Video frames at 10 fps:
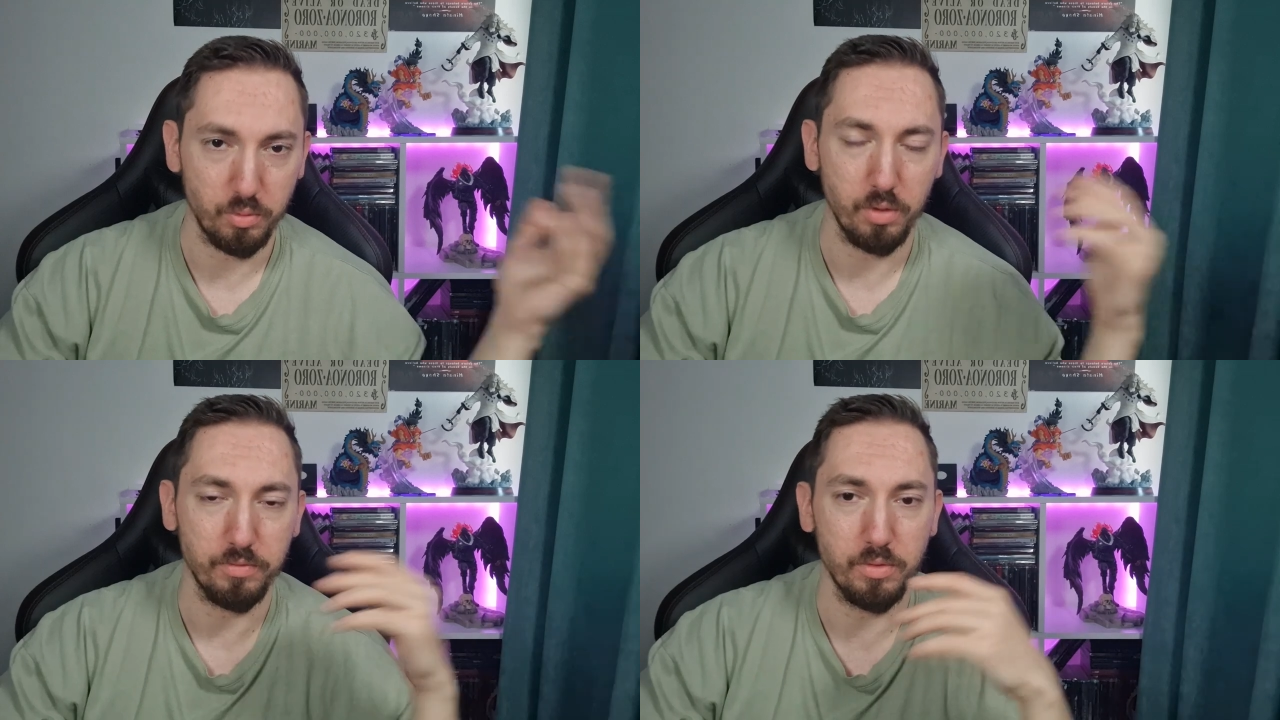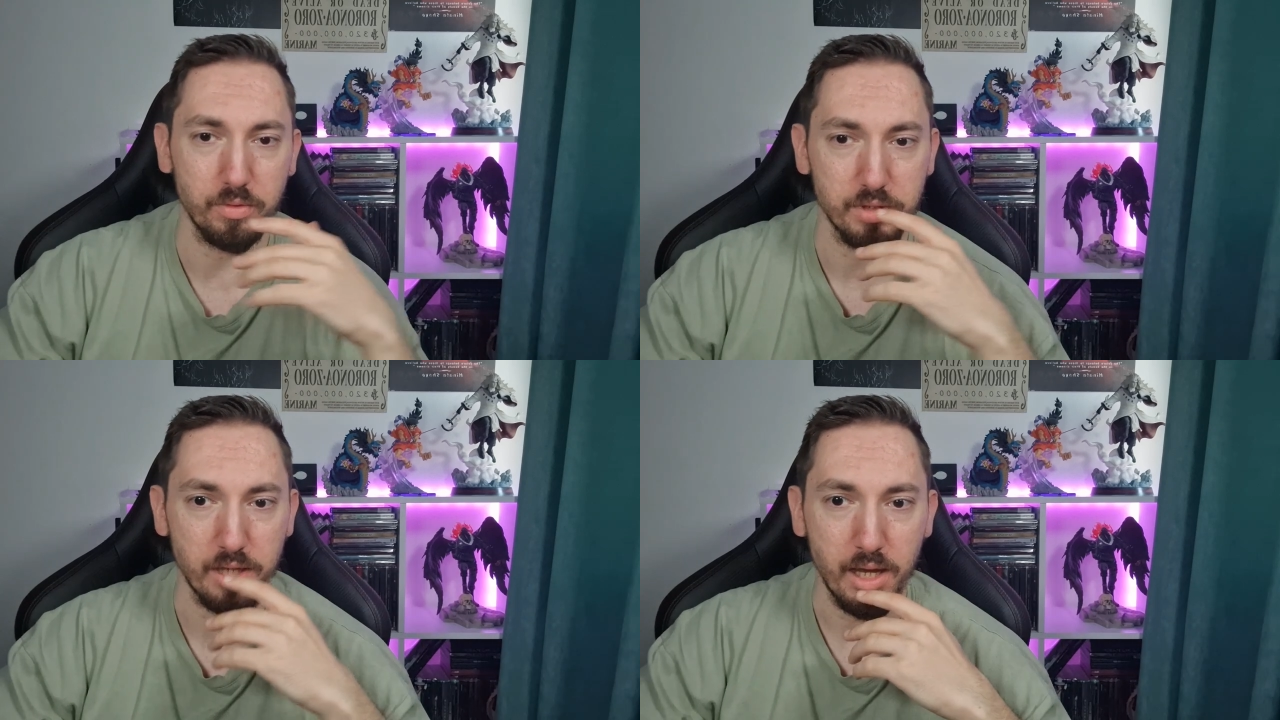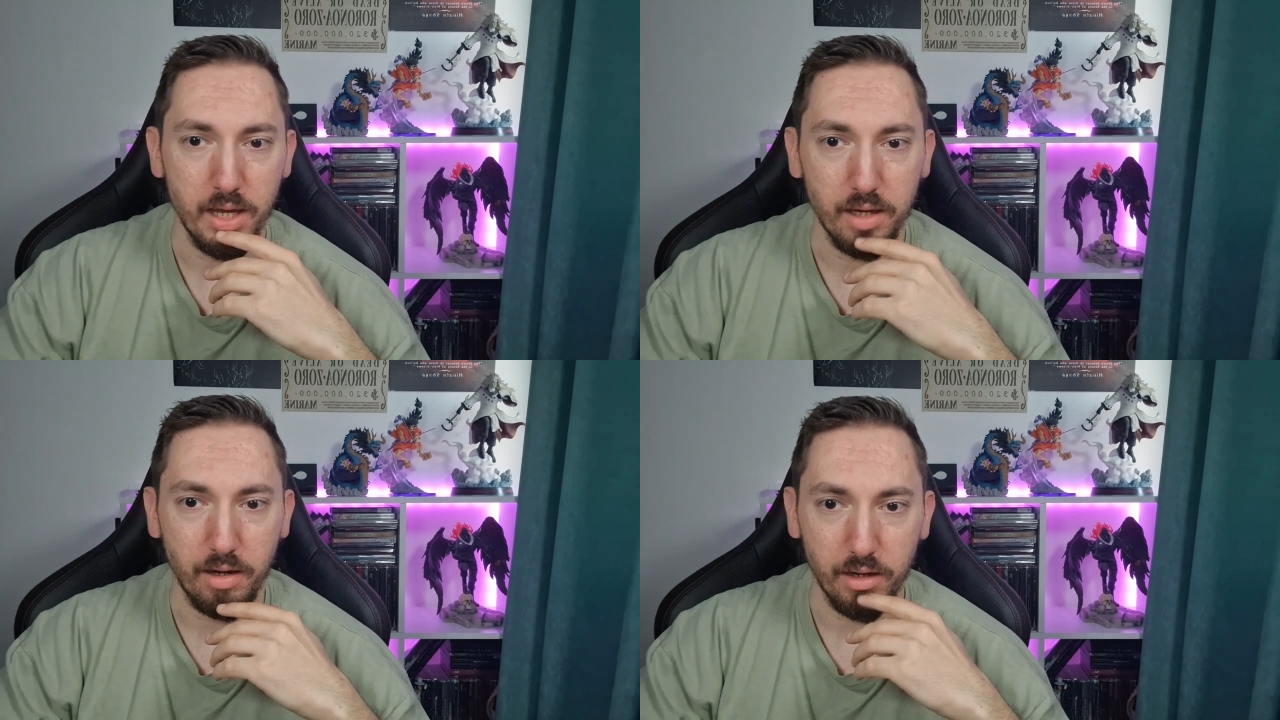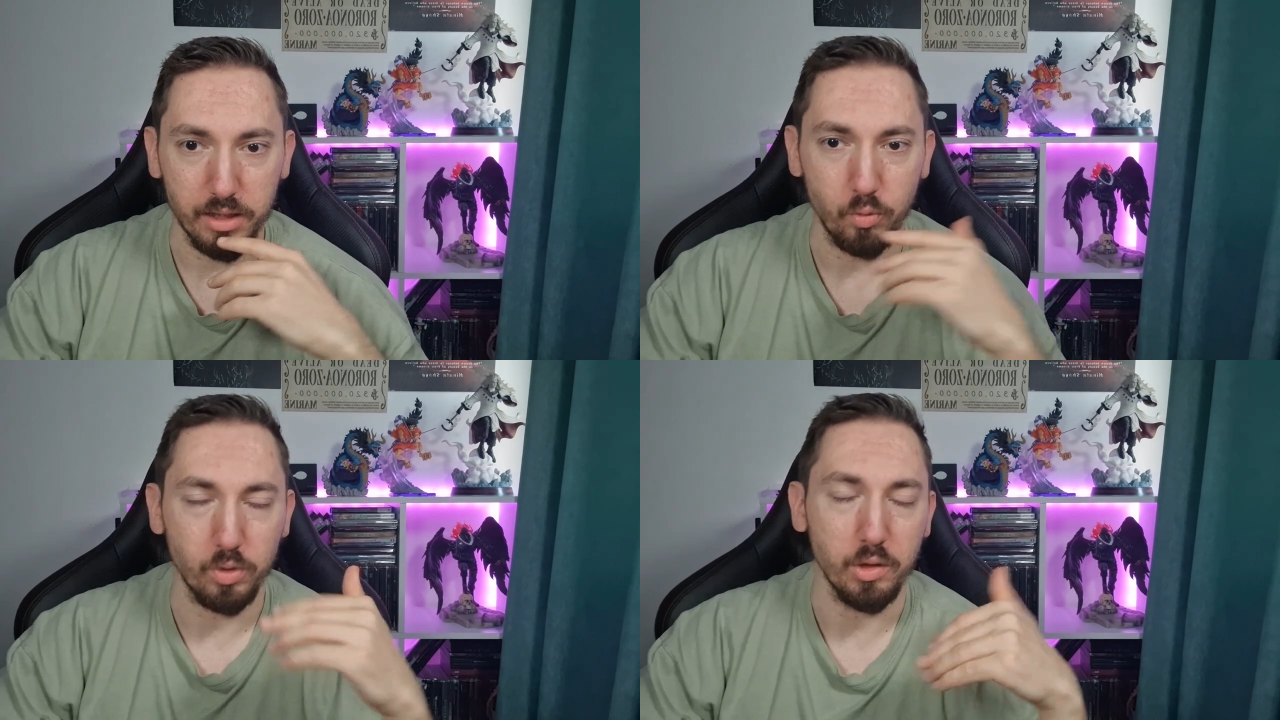Sakura of course,
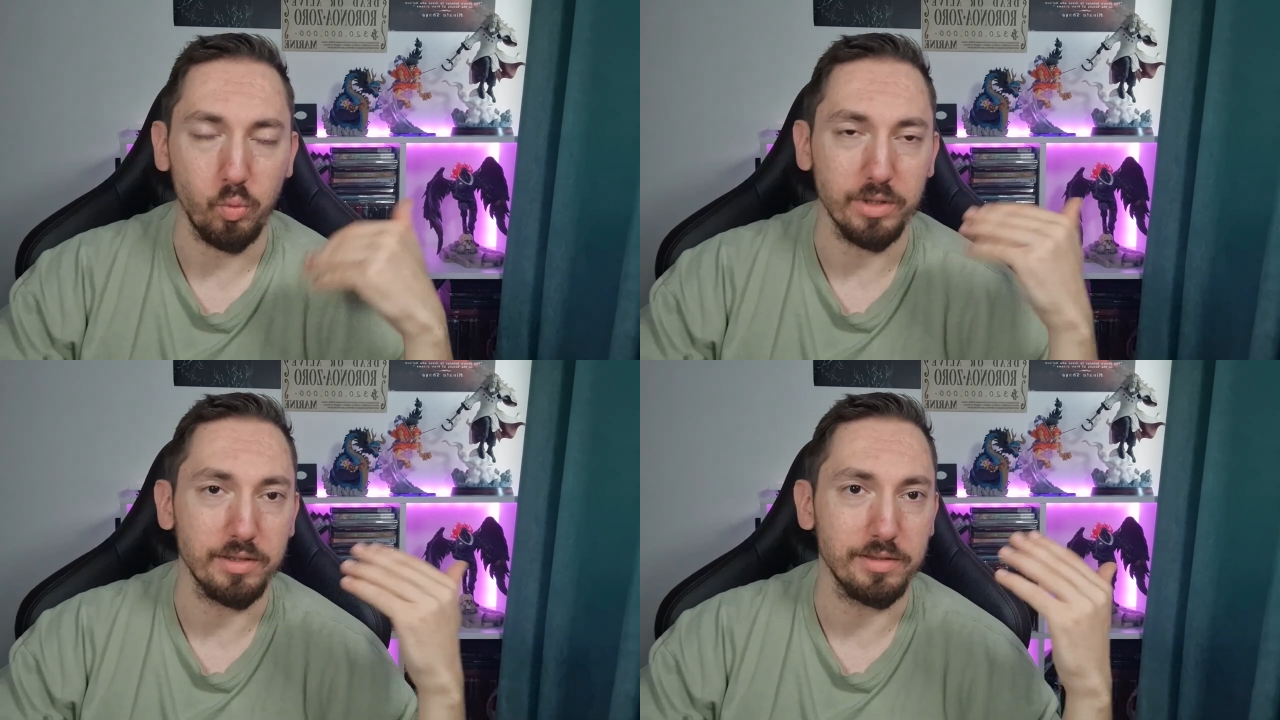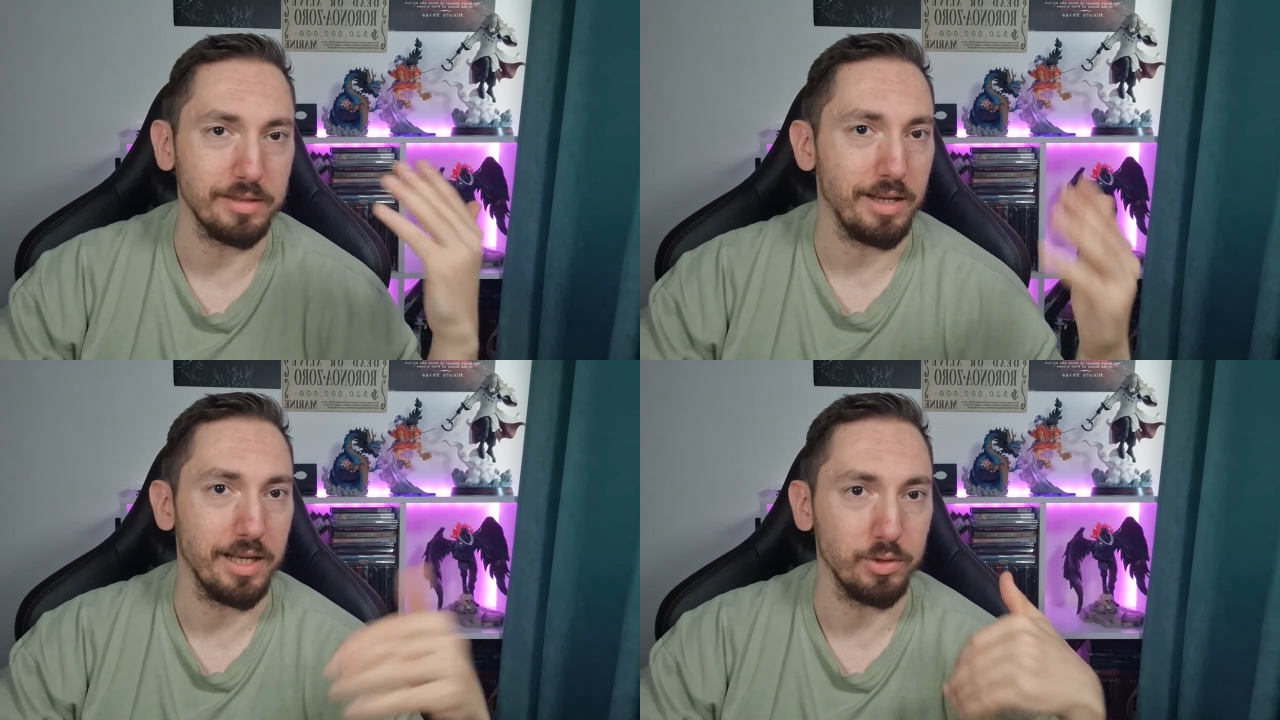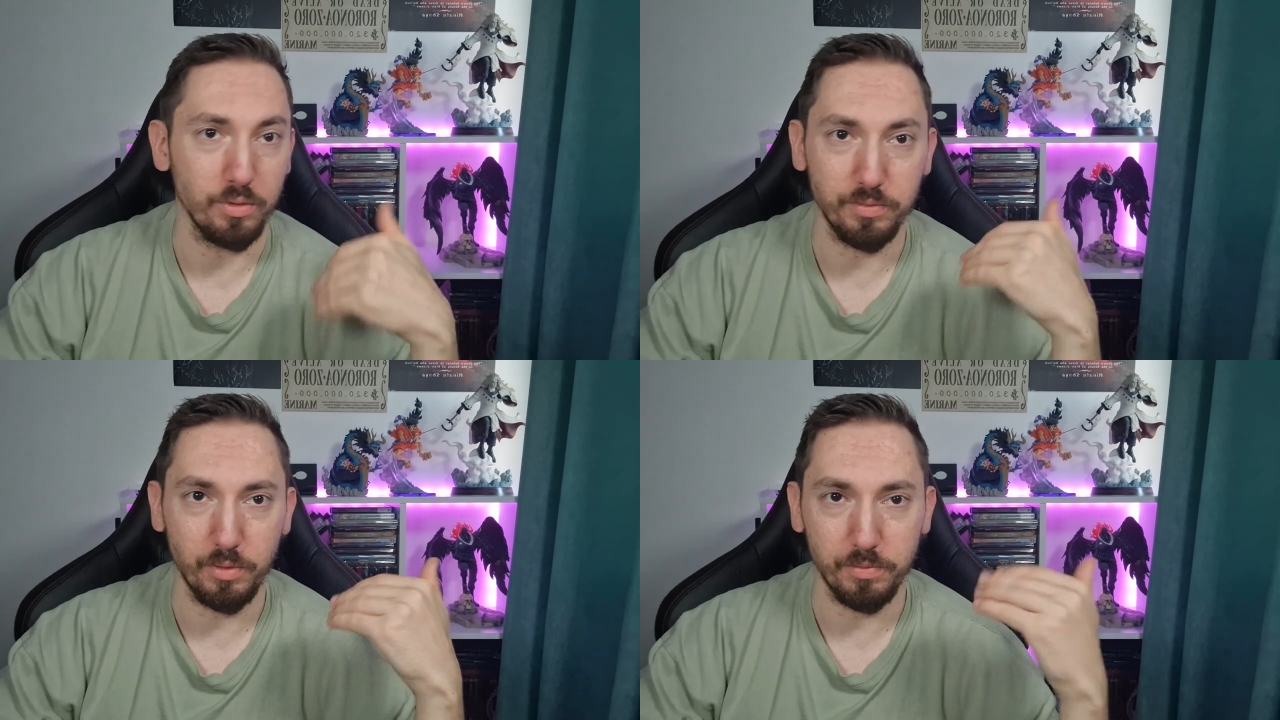he wondered what kind of